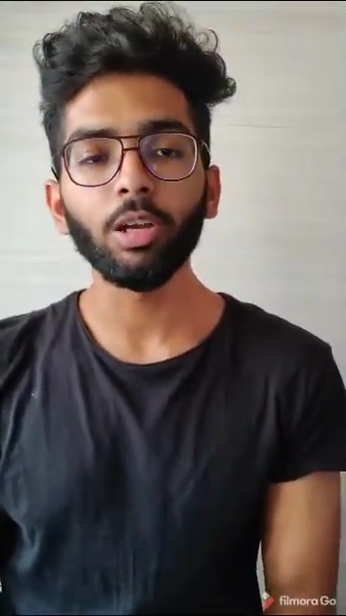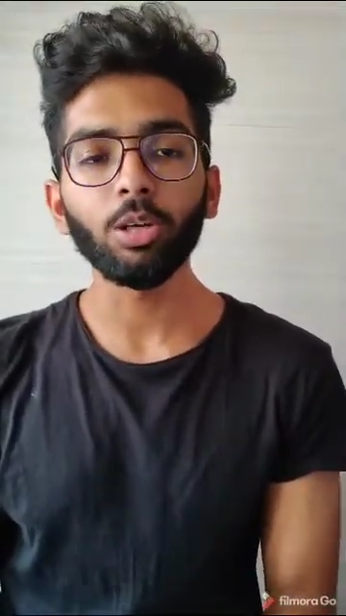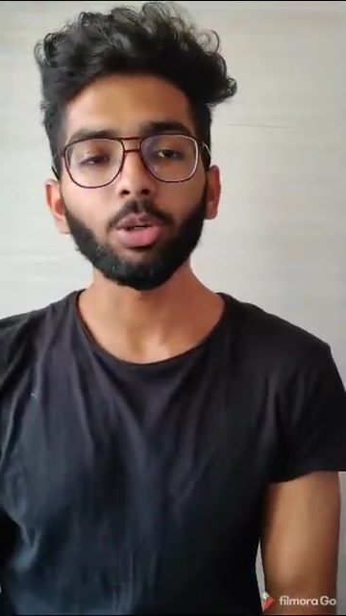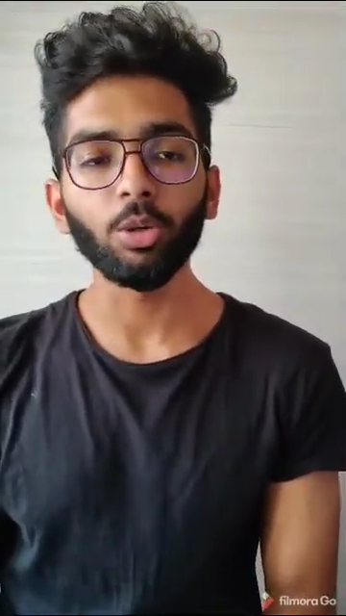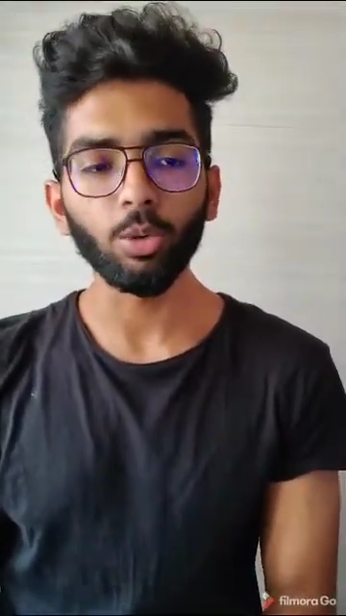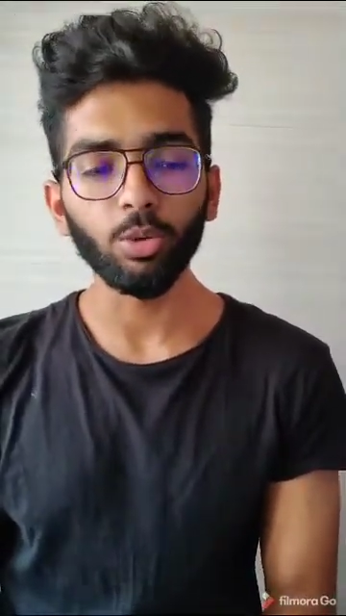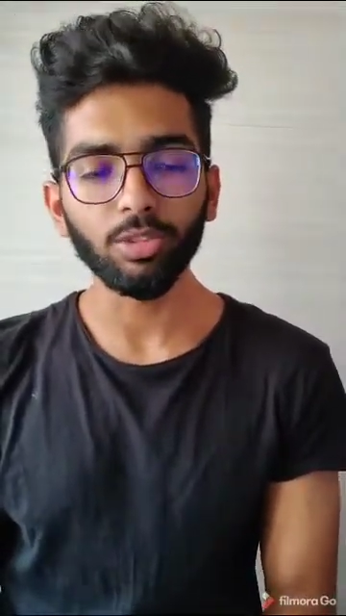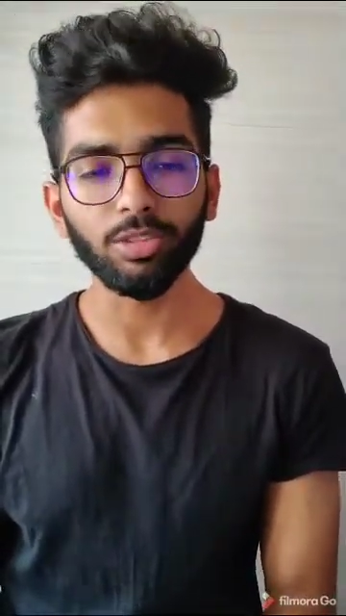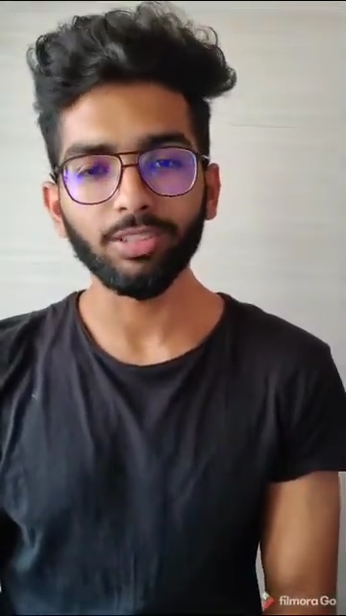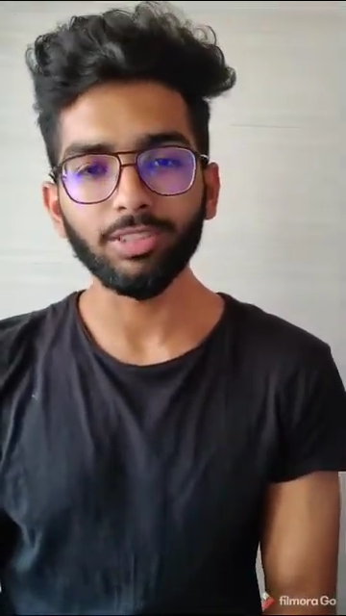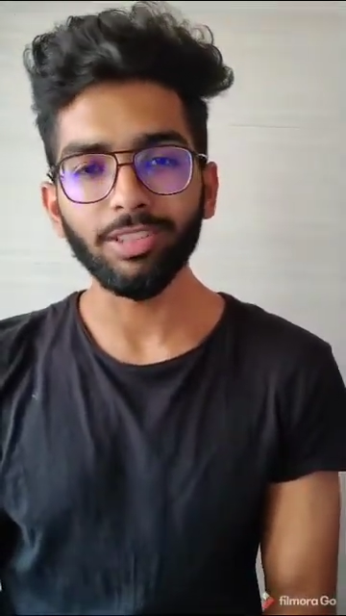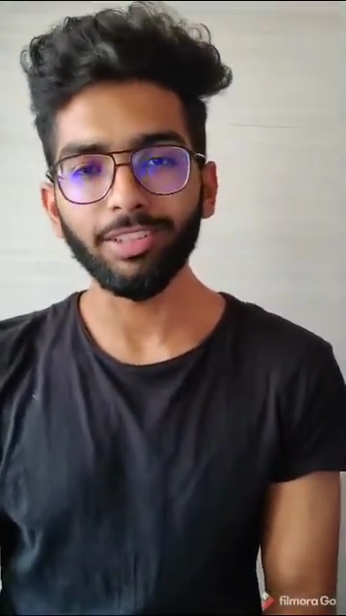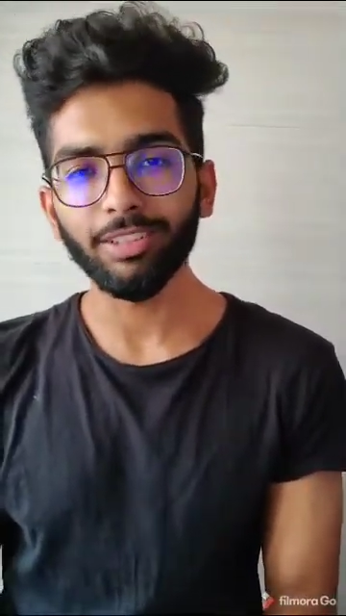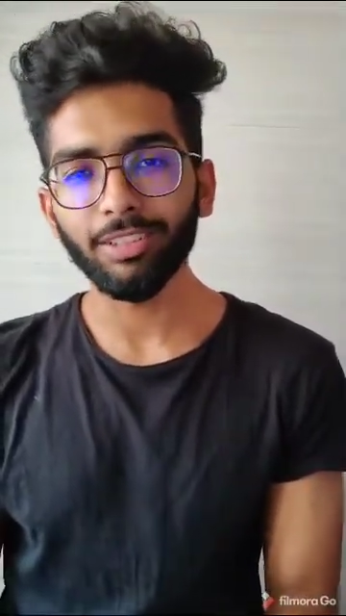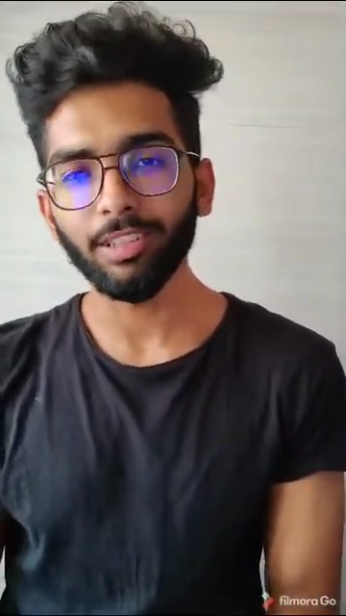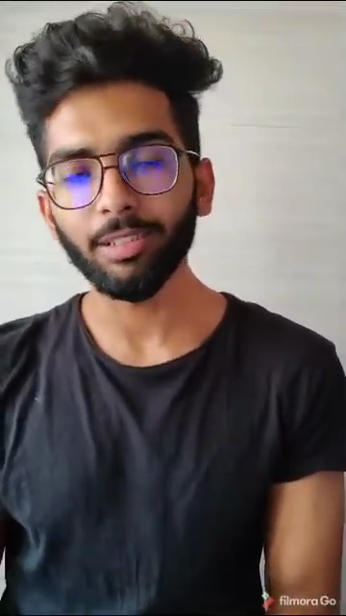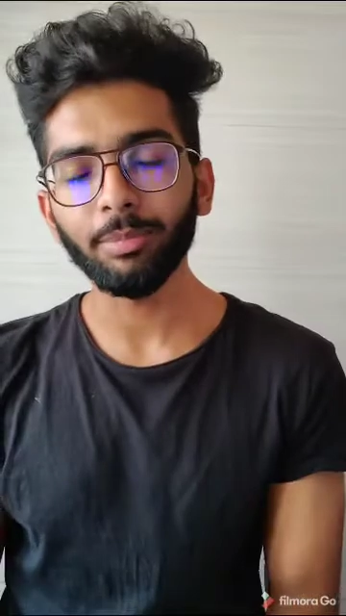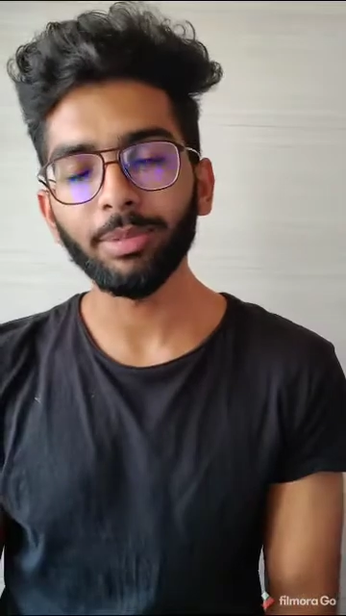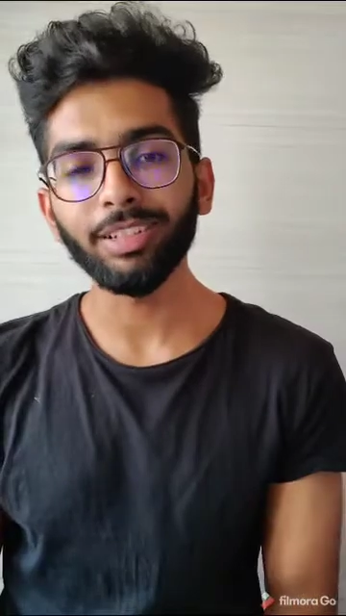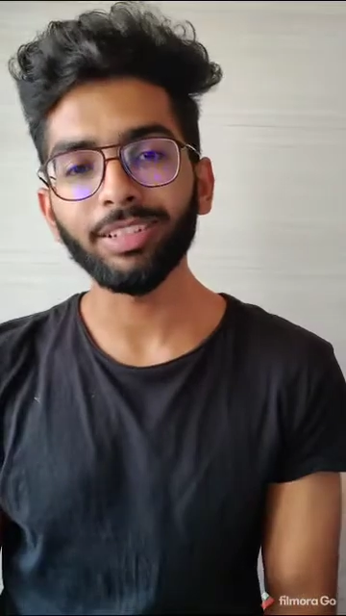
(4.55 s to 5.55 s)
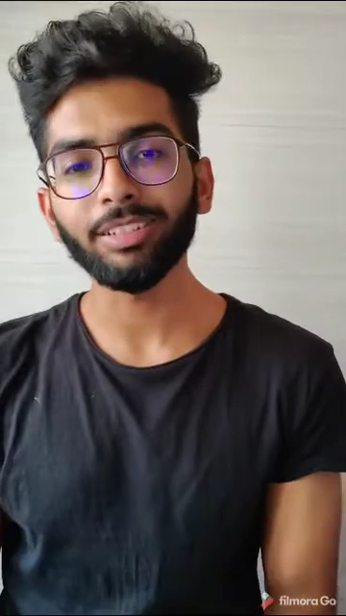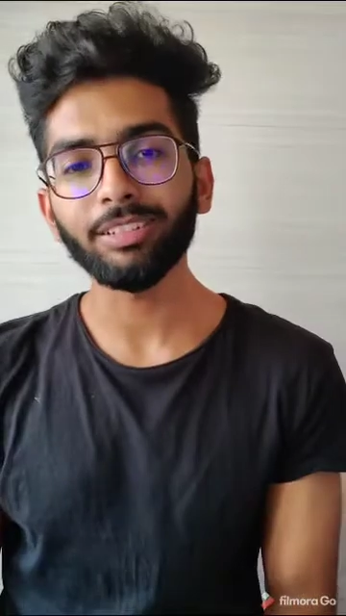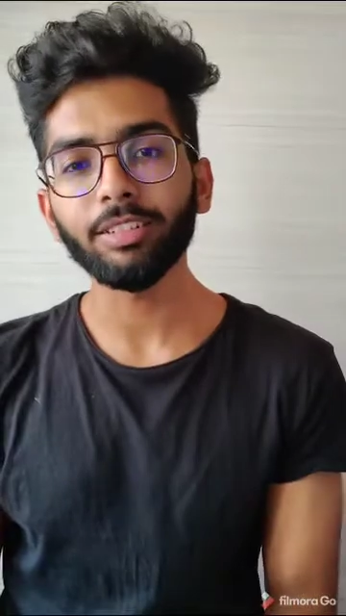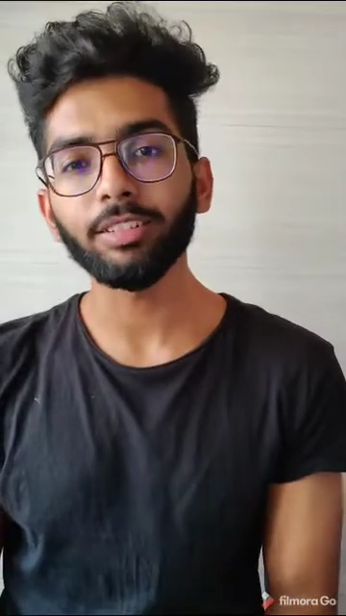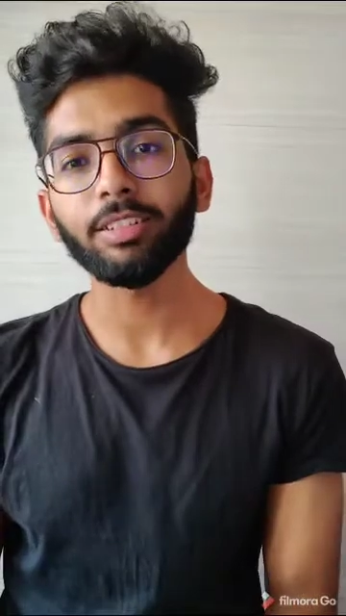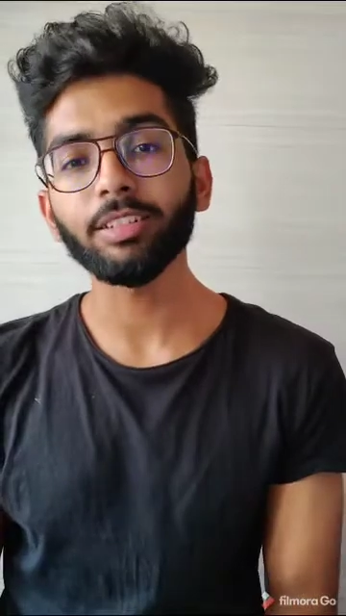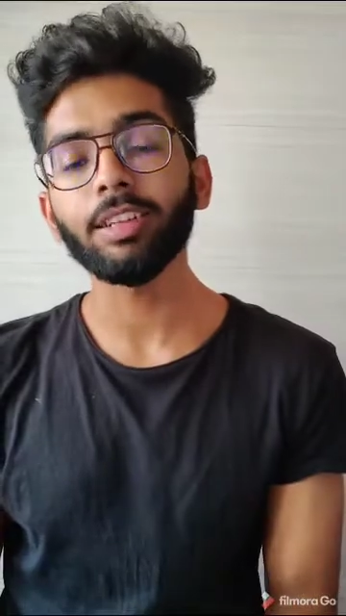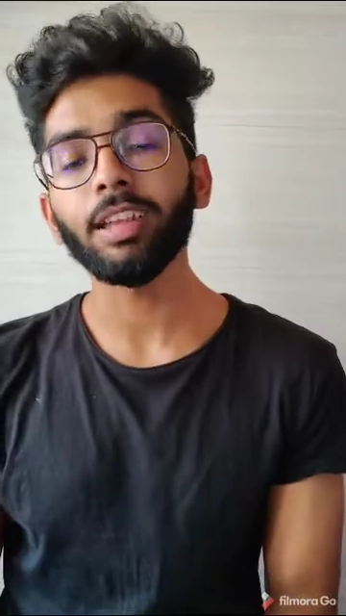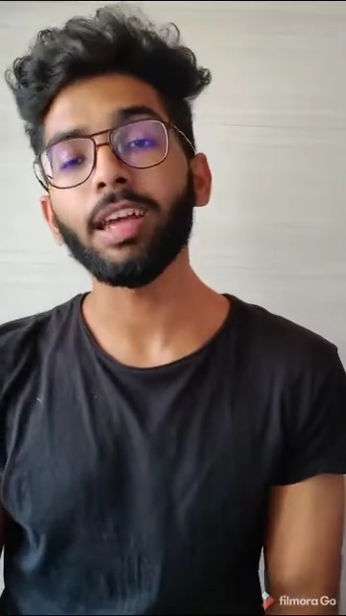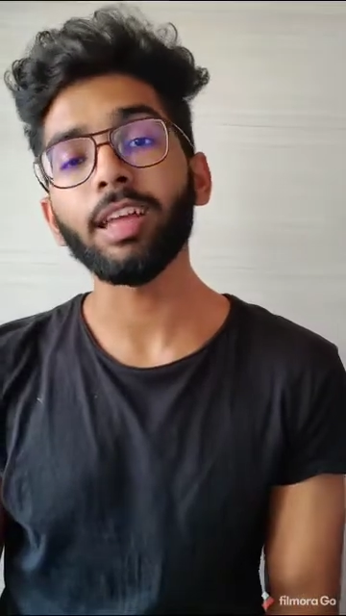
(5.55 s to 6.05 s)
course General
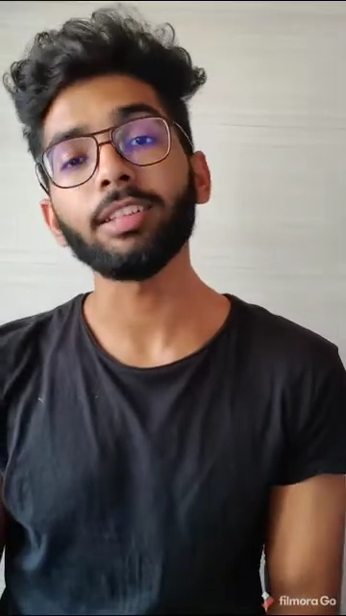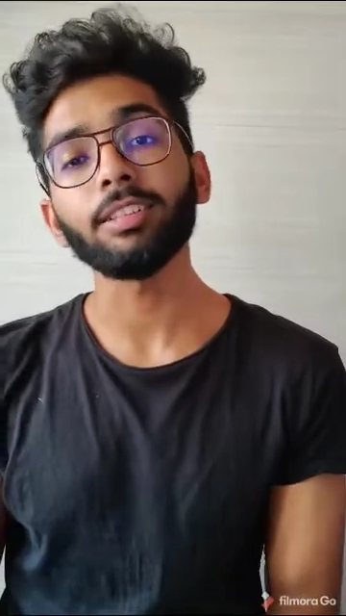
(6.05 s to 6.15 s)
Medicine